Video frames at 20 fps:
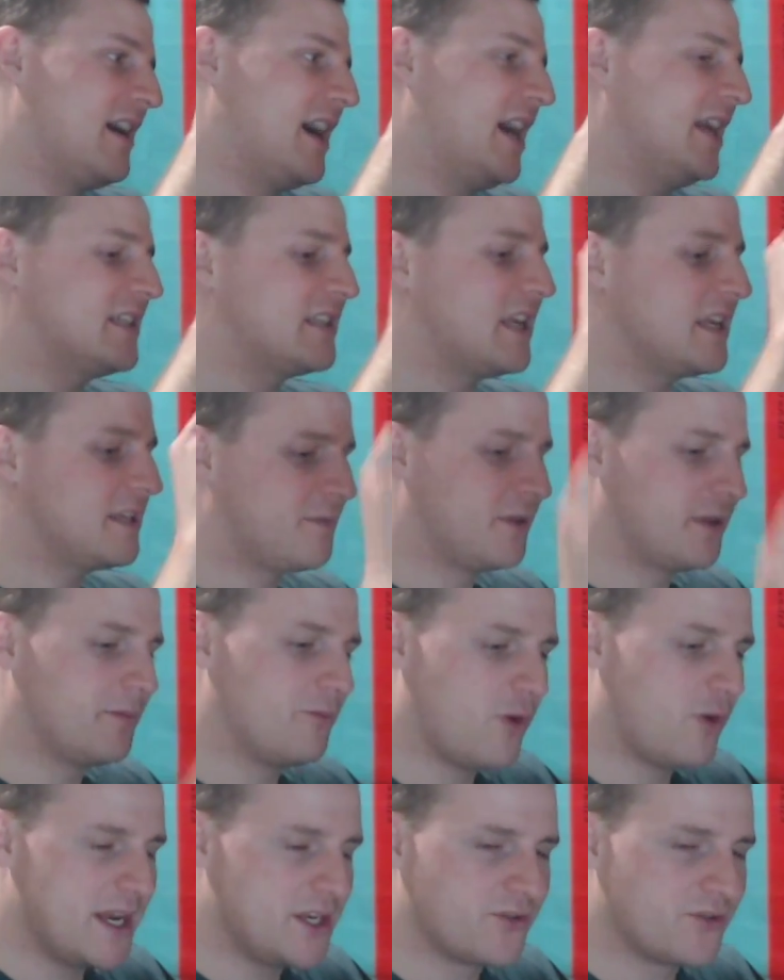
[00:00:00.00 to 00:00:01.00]
I just like to put them
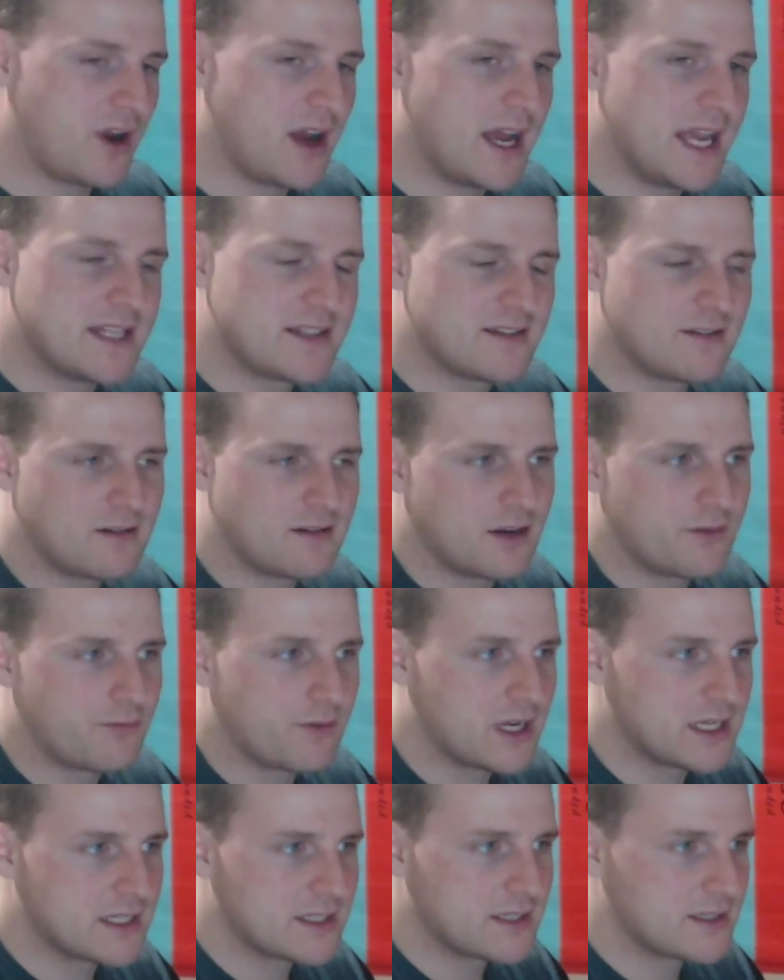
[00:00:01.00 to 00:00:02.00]
away dry. It's not going to
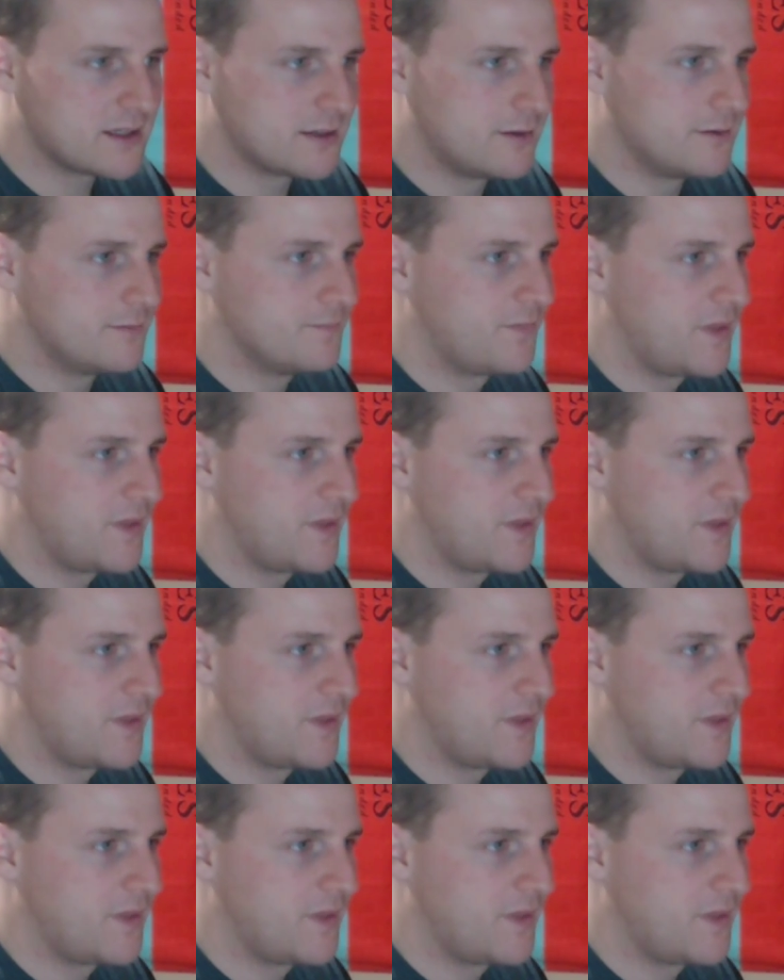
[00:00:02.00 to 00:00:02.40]
rust, so...